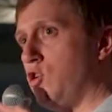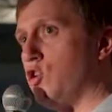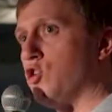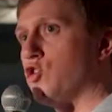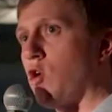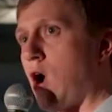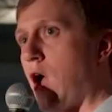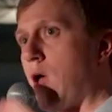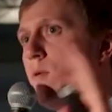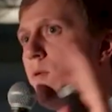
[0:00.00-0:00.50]

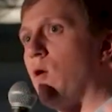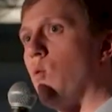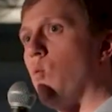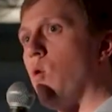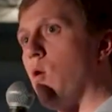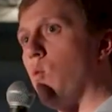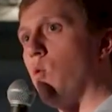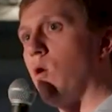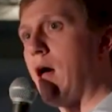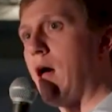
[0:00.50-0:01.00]
describing
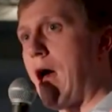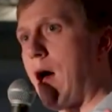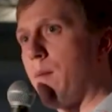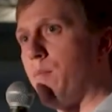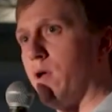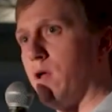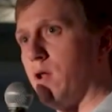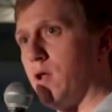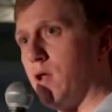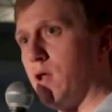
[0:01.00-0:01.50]
what will
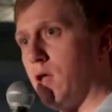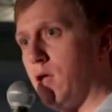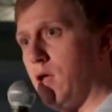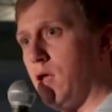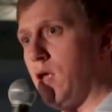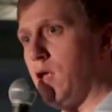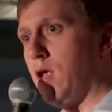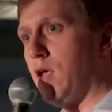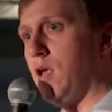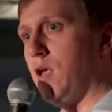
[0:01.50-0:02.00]
happen
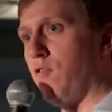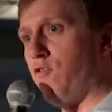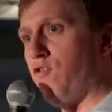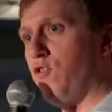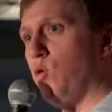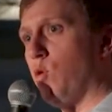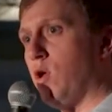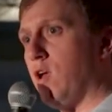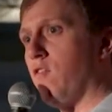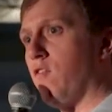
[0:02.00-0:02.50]

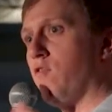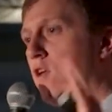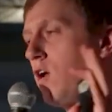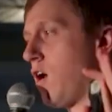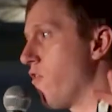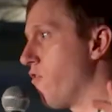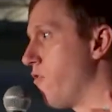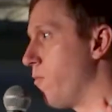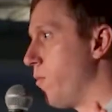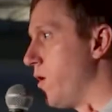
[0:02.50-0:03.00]
if you give the
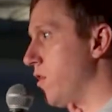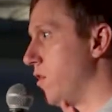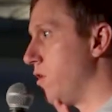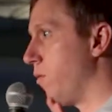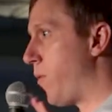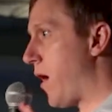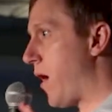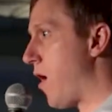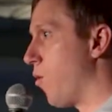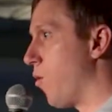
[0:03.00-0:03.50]
government
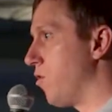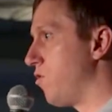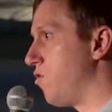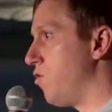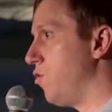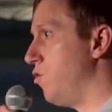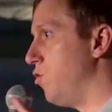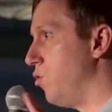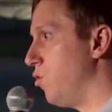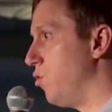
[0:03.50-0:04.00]
the power
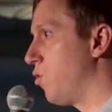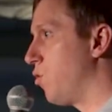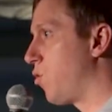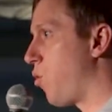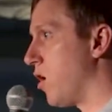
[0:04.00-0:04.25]
to do